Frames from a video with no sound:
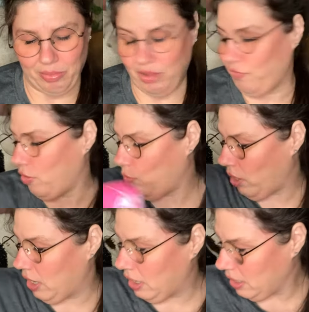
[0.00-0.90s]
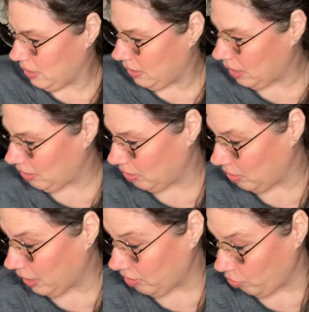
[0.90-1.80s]
to be a fun one.
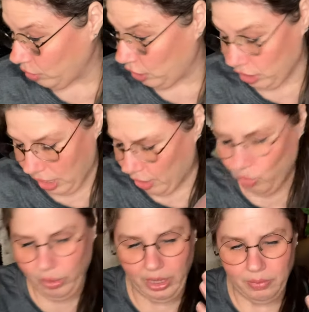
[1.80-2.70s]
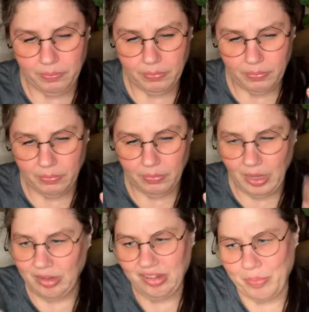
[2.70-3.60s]
That's really good. I don't really
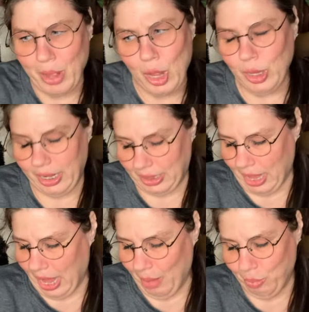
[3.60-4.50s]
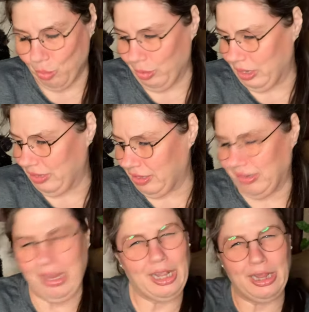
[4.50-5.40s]
smell like the apple, but
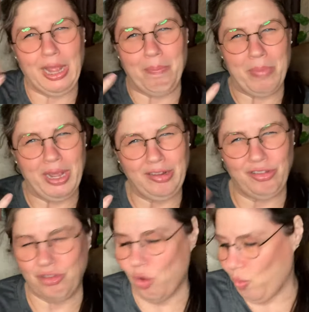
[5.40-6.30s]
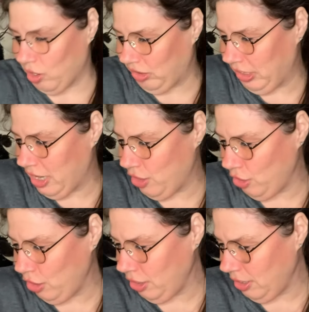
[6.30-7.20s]
it's like they mix so well
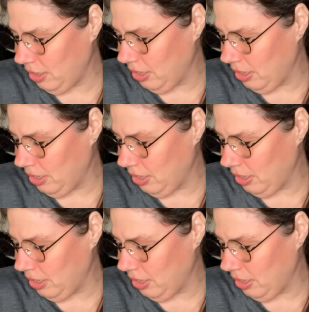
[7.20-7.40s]
together.